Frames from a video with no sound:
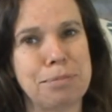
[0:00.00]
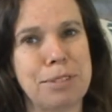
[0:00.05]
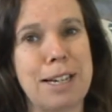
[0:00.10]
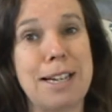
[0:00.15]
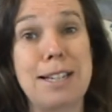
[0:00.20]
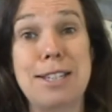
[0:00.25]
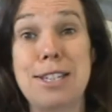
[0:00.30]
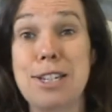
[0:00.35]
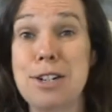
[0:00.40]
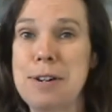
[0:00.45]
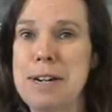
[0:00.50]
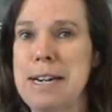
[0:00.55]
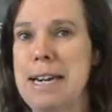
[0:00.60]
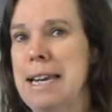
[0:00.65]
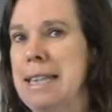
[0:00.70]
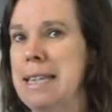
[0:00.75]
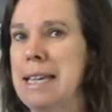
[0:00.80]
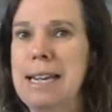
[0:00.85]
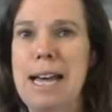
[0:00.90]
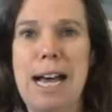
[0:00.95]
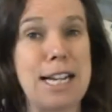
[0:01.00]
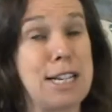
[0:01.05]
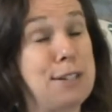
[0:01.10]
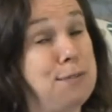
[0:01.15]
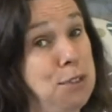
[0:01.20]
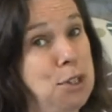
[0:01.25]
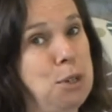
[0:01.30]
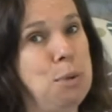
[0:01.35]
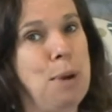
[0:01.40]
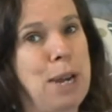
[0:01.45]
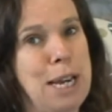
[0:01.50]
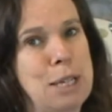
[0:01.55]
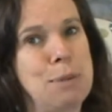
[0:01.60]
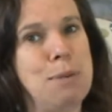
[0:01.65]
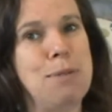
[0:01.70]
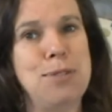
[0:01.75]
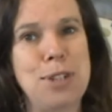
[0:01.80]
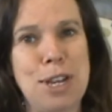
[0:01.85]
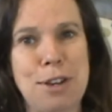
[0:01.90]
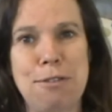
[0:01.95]
considering in the last few weeks
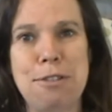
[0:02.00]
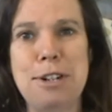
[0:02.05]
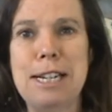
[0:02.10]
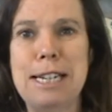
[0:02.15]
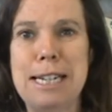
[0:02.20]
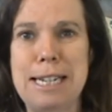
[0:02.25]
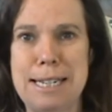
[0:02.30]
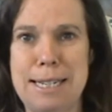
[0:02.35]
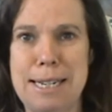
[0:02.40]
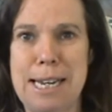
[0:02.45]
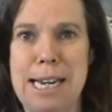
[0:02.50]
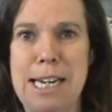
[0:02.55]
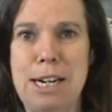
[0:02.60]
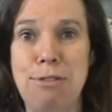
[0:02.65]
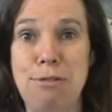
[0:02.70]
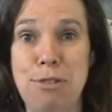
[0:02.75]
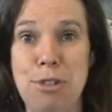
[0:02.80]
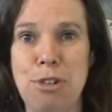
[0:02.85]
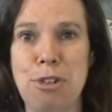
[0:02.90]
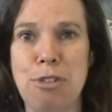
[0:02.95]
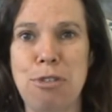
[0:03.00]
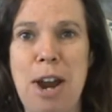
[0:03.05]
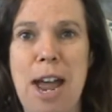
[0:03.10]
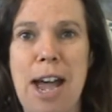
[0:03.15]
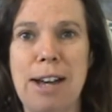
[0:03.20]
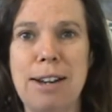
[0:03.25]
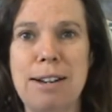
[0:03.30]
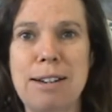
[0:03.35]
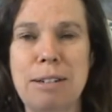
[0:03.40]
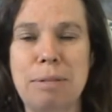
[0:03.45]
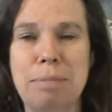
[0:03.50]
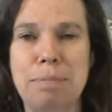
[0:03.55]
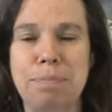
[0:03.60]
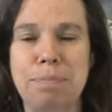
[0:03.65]
we've definitely seen a few around.